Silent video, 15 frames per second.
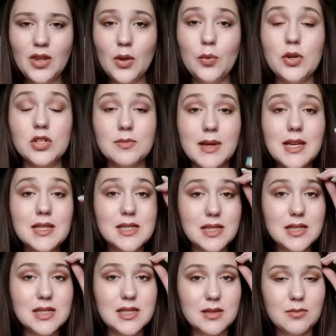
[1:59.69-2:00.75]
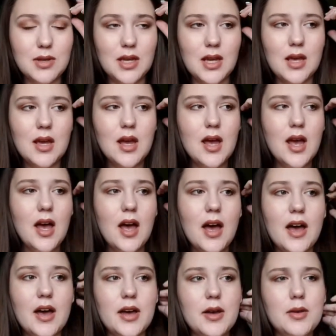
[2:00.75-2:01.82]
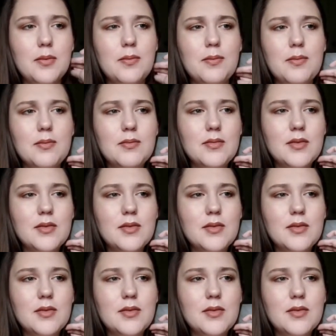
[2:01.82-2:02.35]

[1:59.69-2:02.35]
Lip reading: which makes sense to me. I